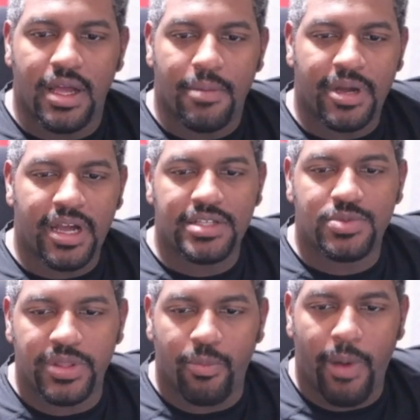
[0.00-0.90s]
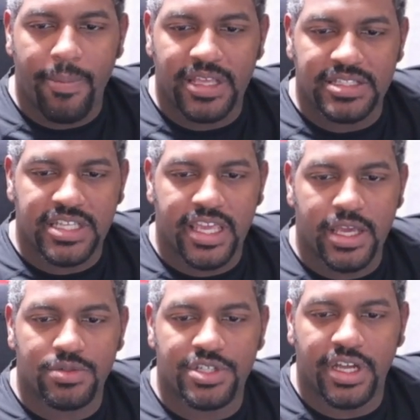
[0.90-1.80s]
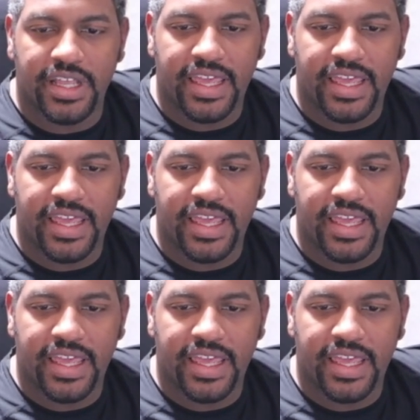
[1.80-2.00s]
because when the weapon gets kills, you're going to